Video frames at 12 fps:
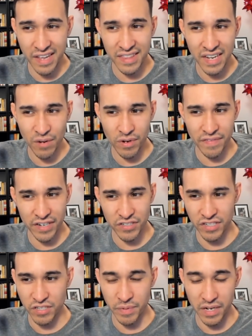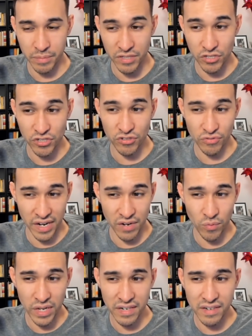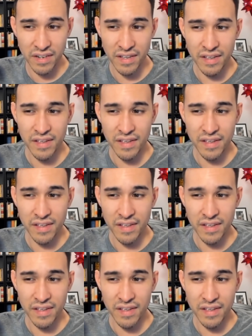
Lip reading: I think I would have actually just been able to straight win